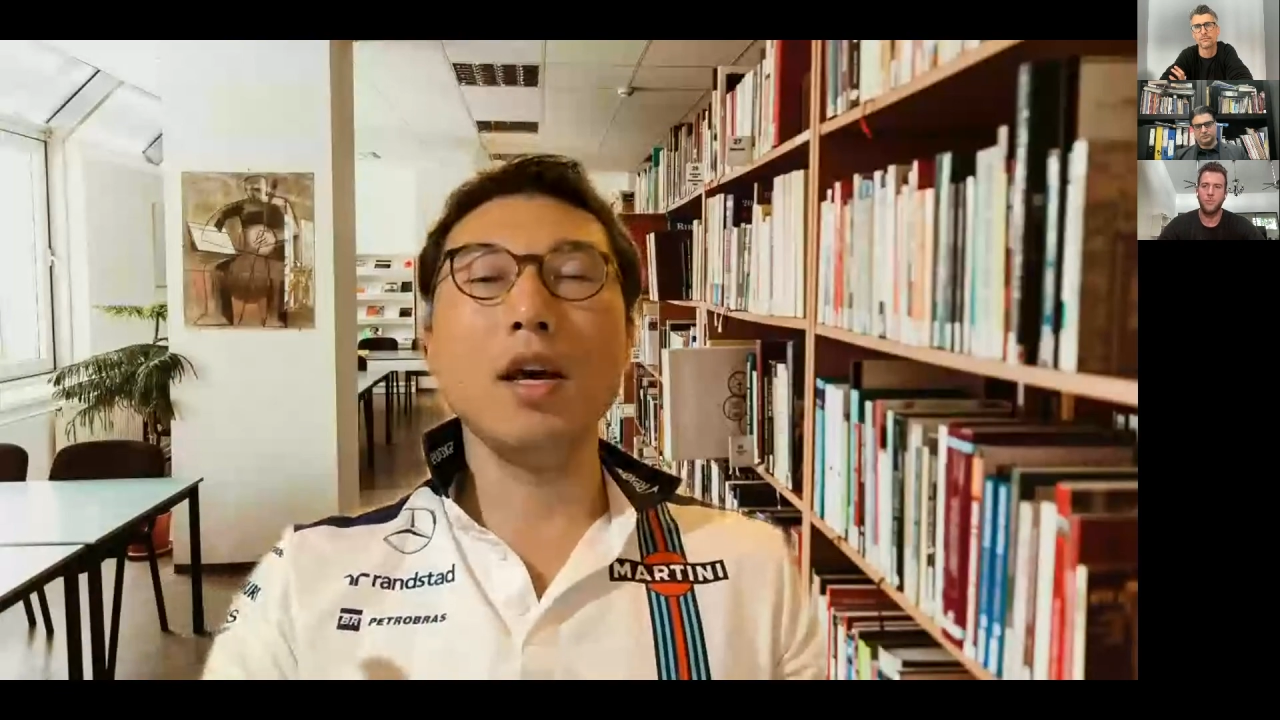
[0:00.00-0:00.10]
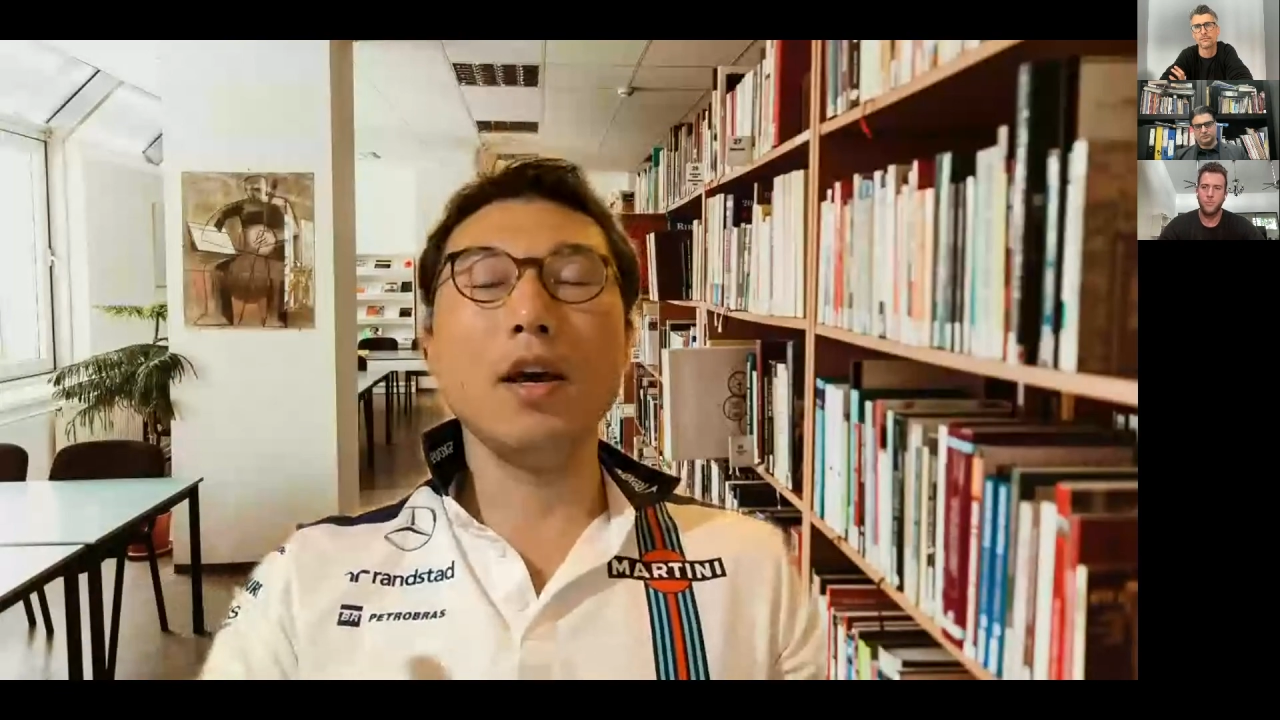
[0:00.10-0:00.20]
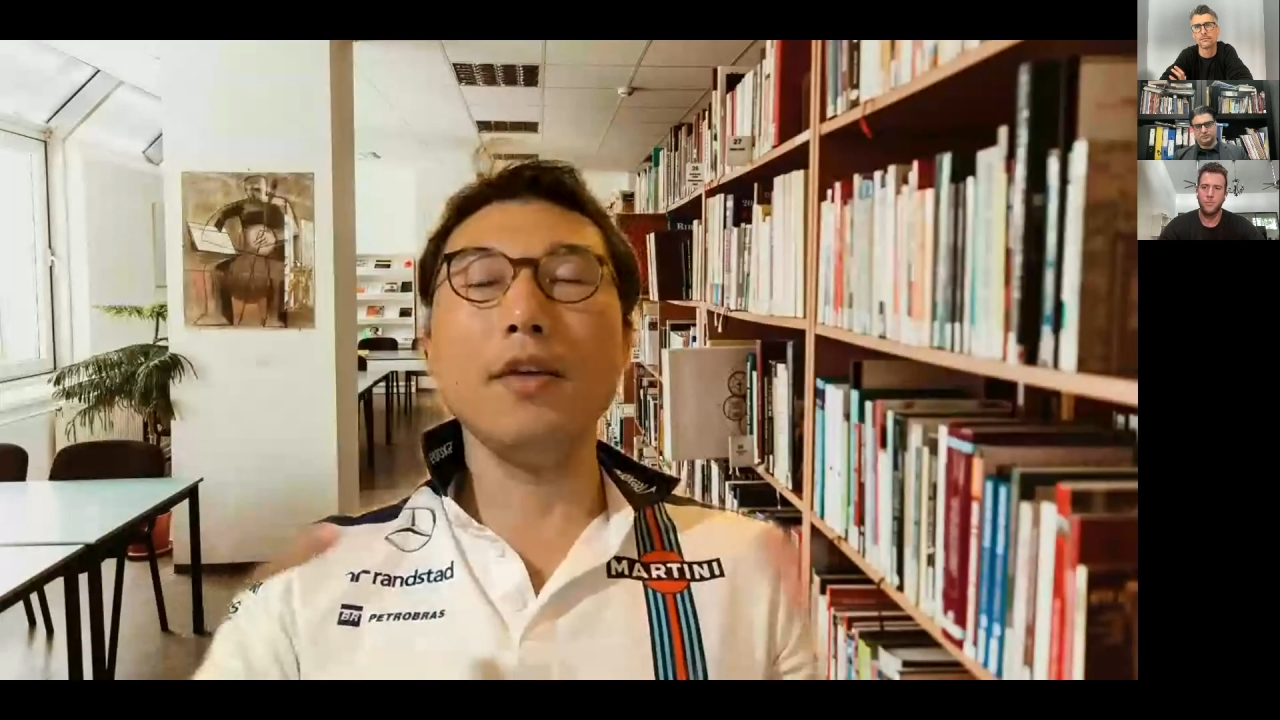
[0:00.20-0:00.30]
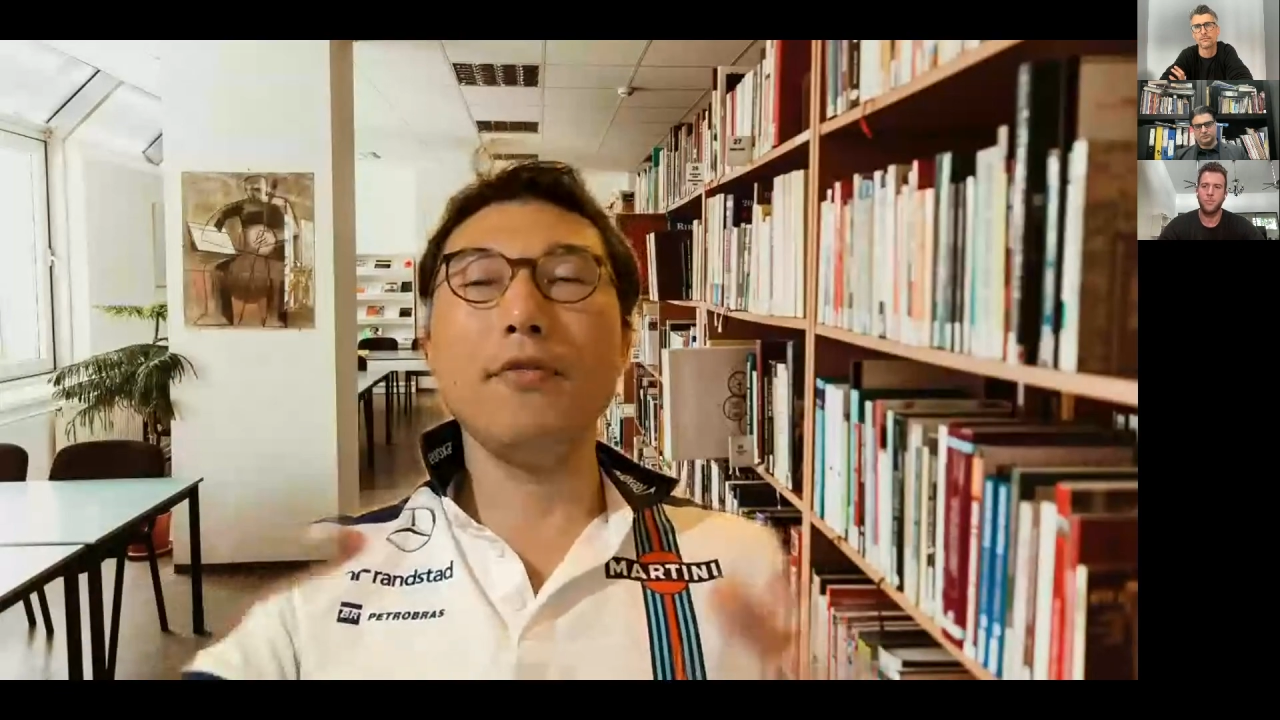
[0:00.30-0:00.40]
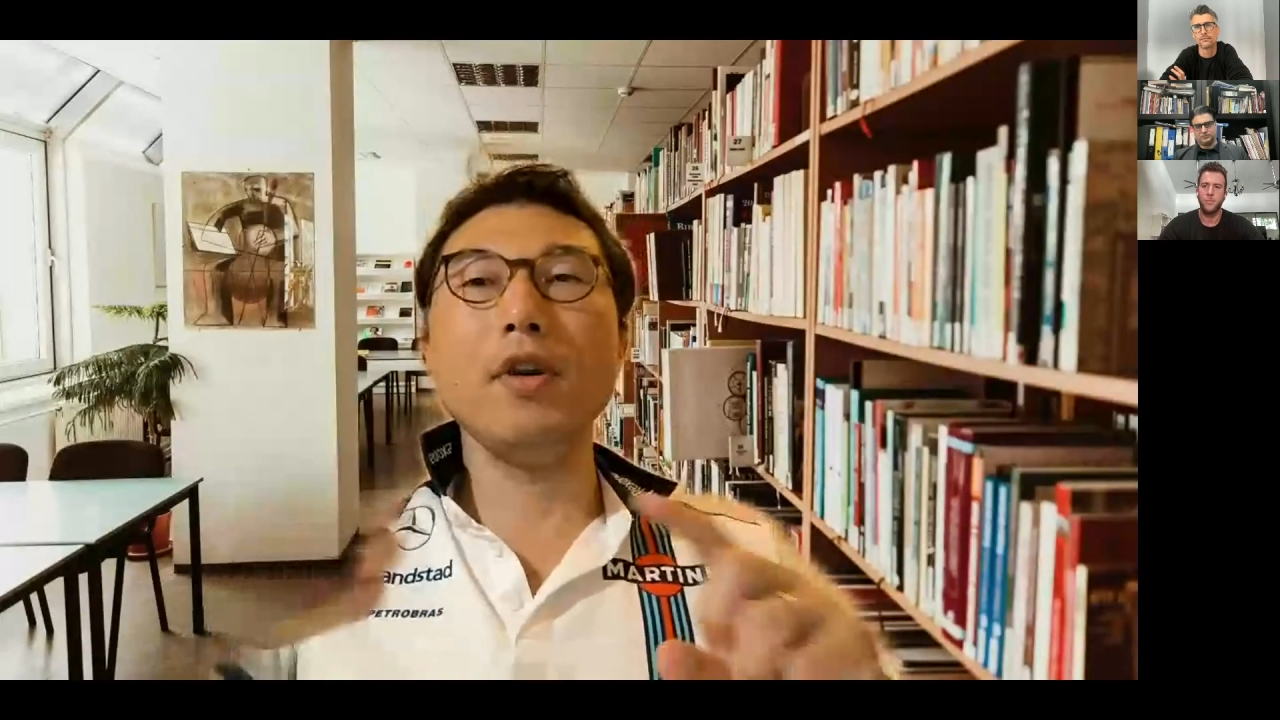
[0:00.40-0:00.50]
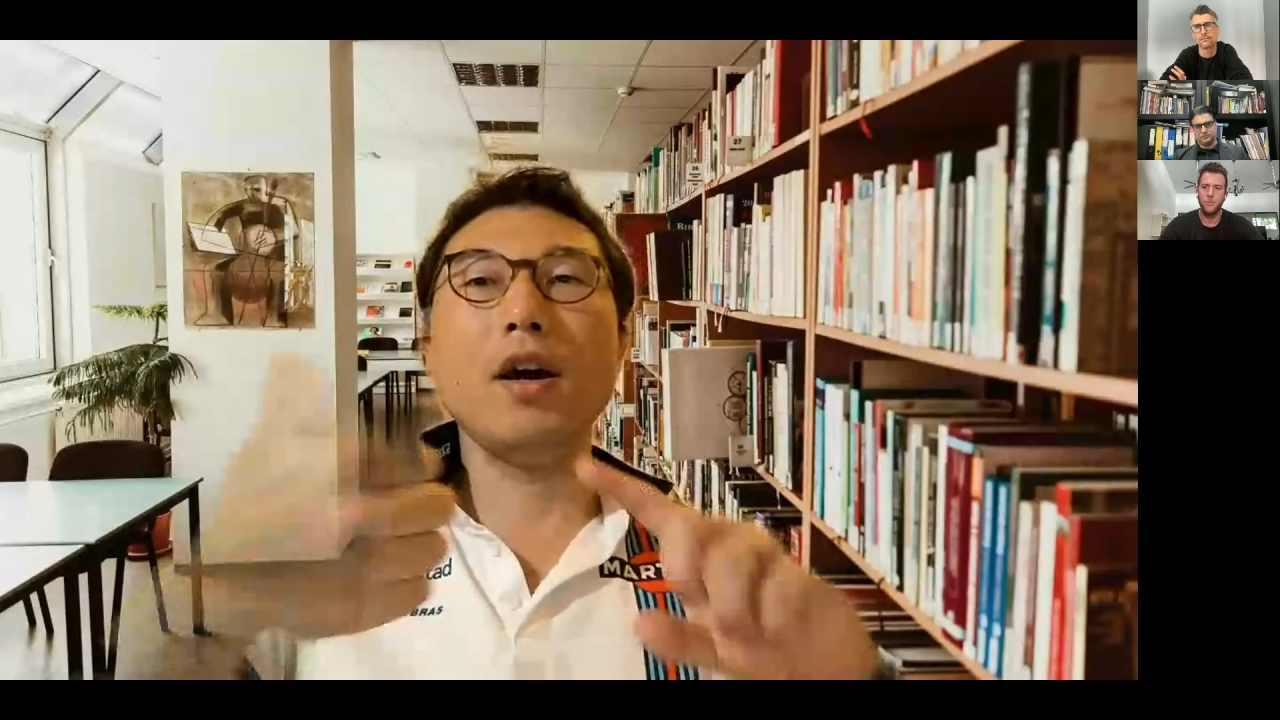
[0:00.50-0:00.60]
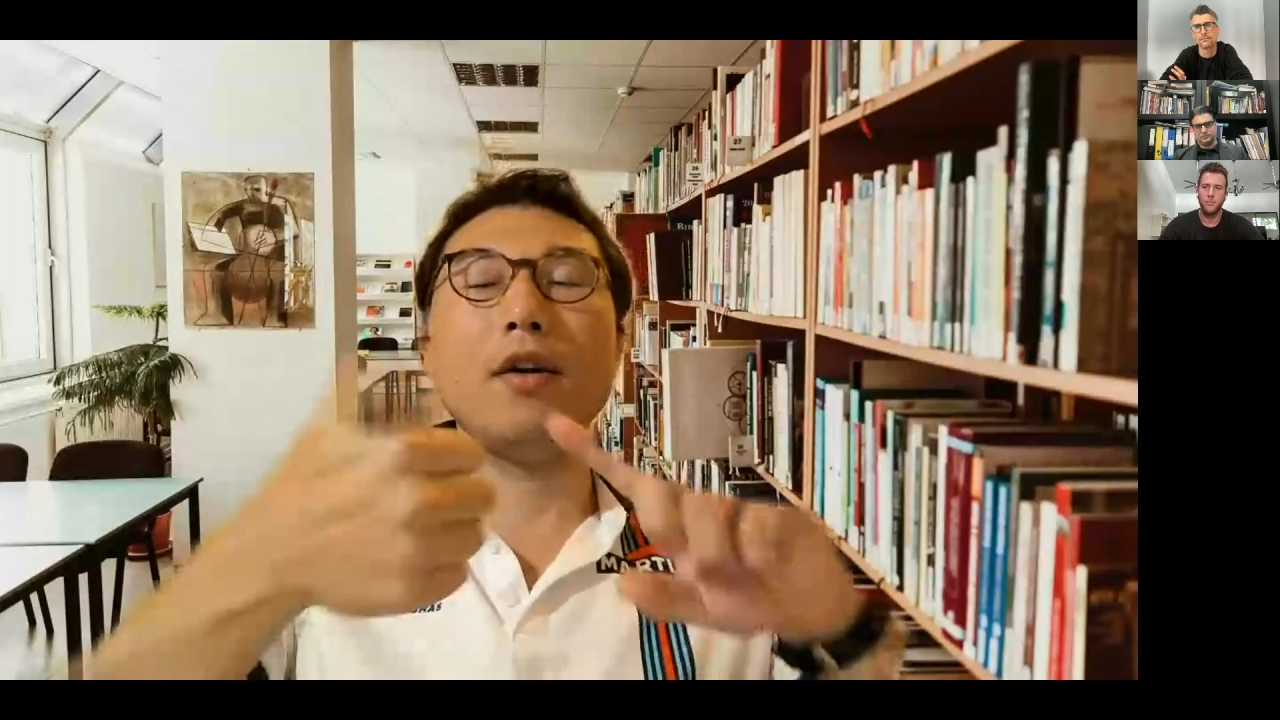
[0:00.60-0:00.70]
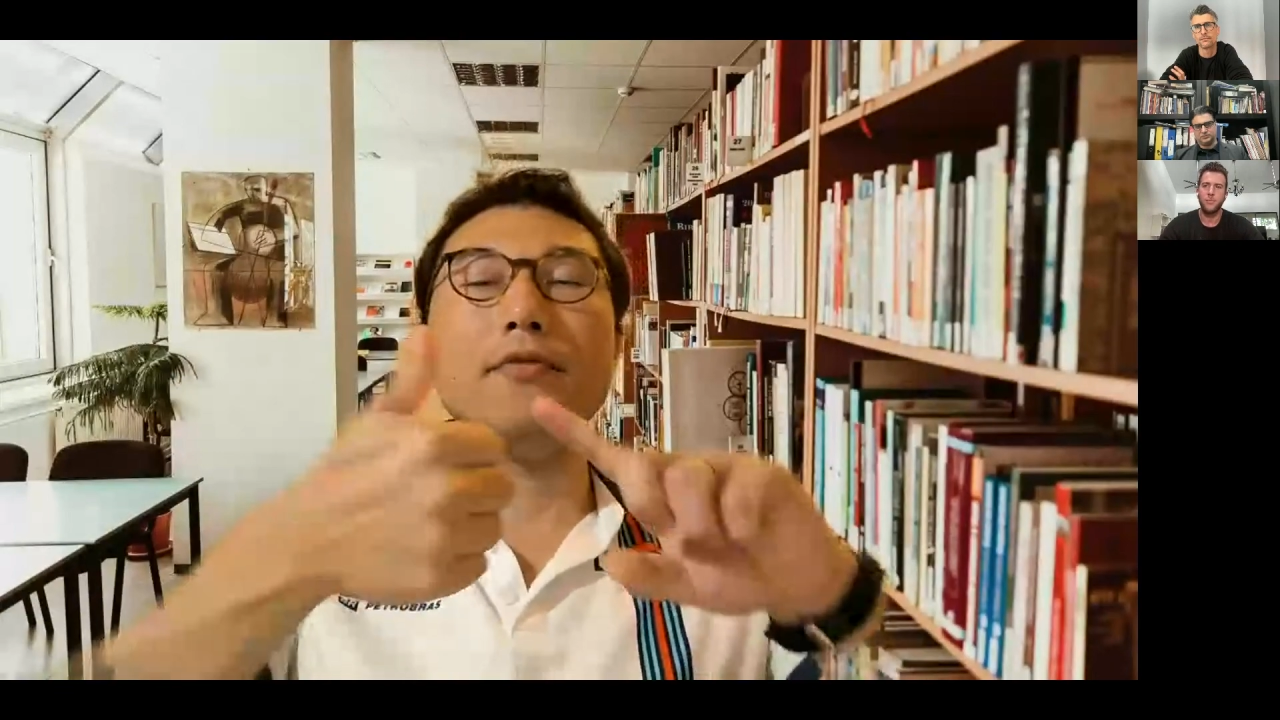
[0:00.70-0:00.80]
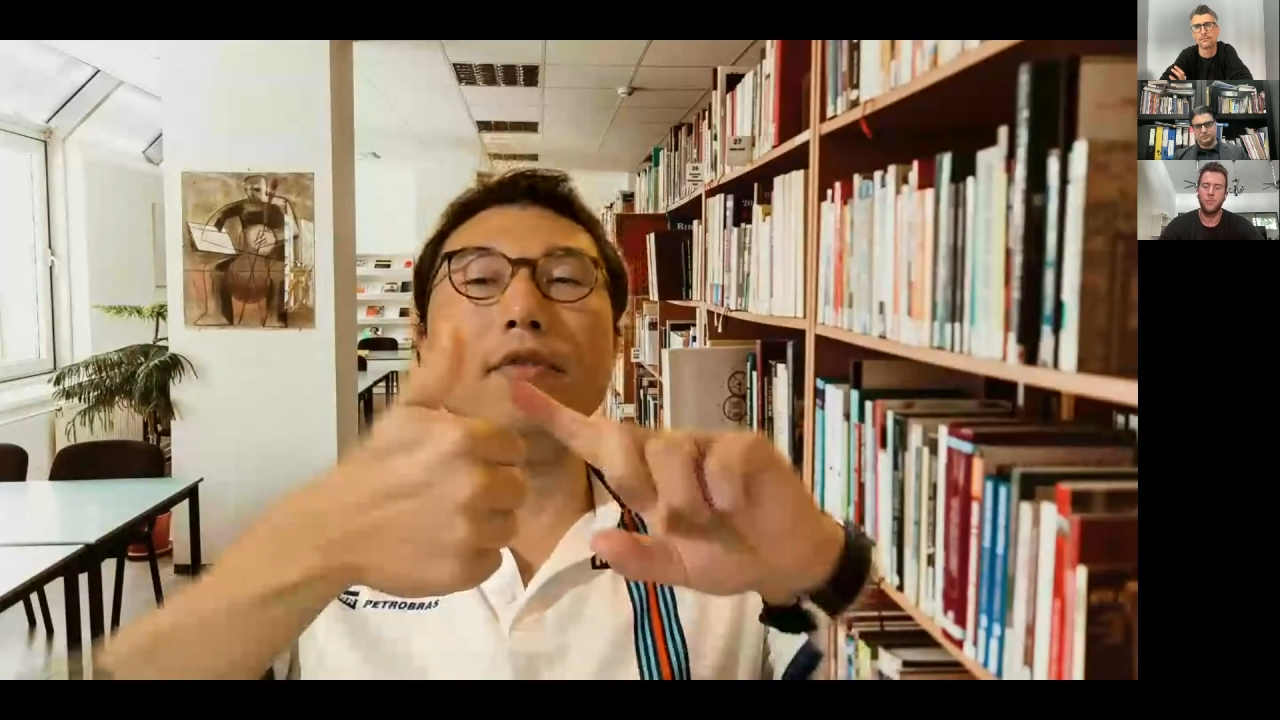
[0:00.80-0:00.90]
if you have